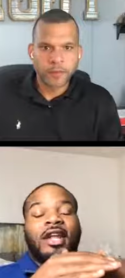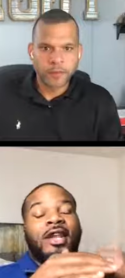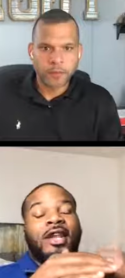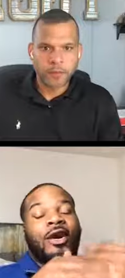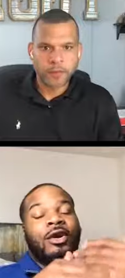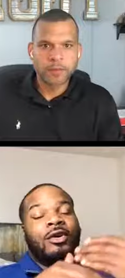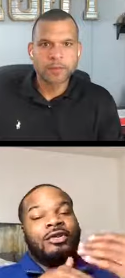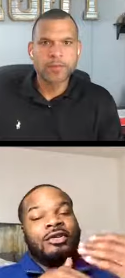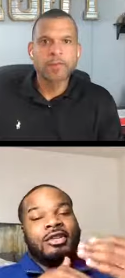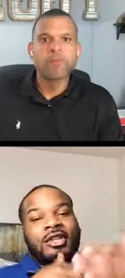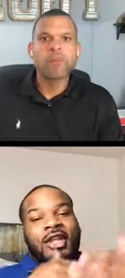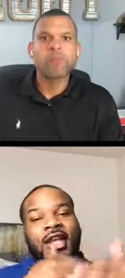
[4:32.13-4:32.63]

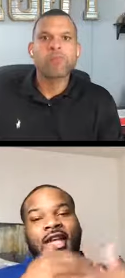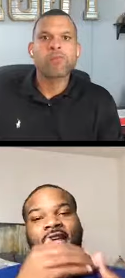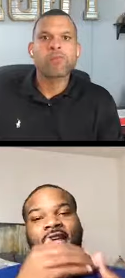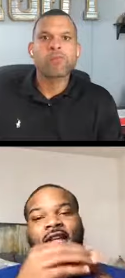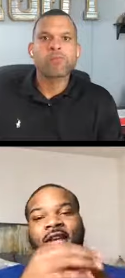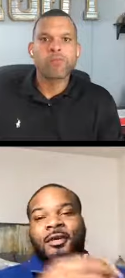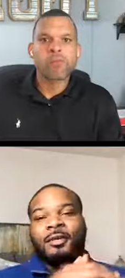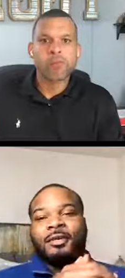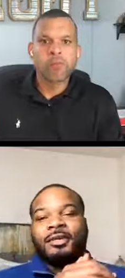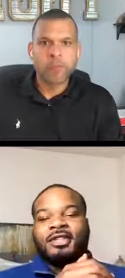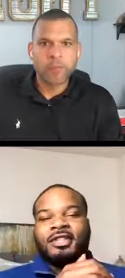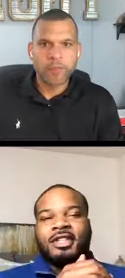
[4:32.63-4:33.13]
Speaker 1: long as they
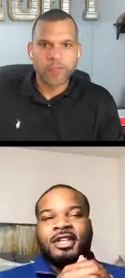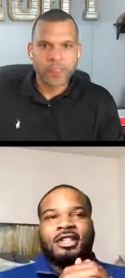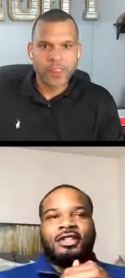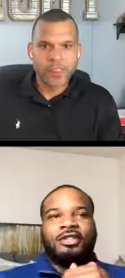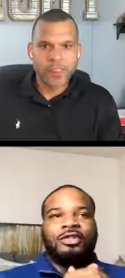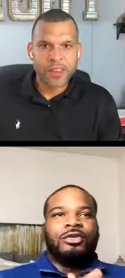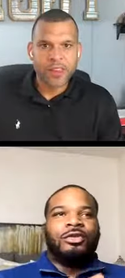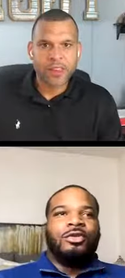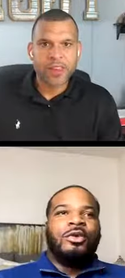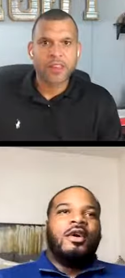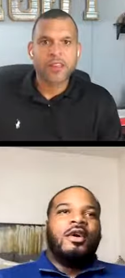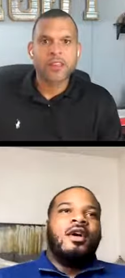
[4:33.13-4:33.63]
get a
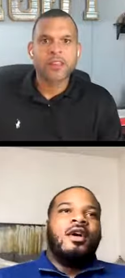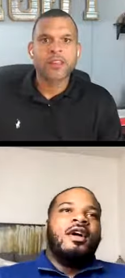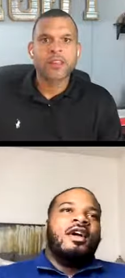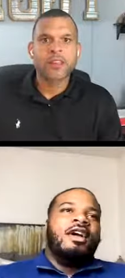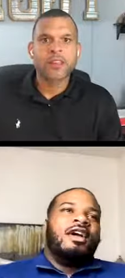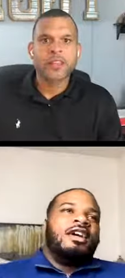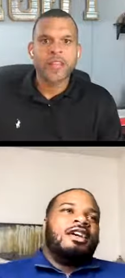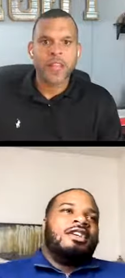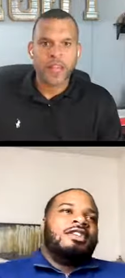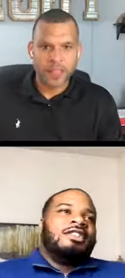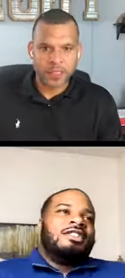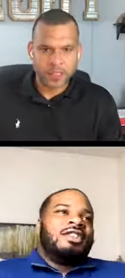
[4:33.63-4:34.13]
residual.
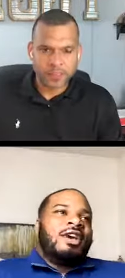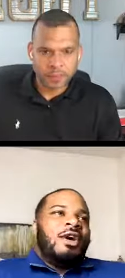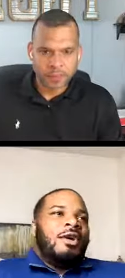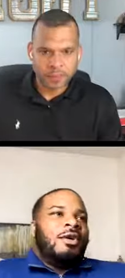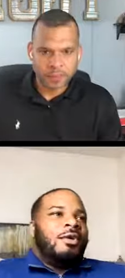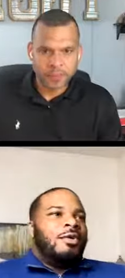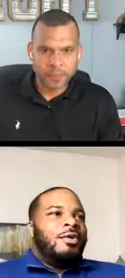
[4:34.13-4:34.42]
Yes. So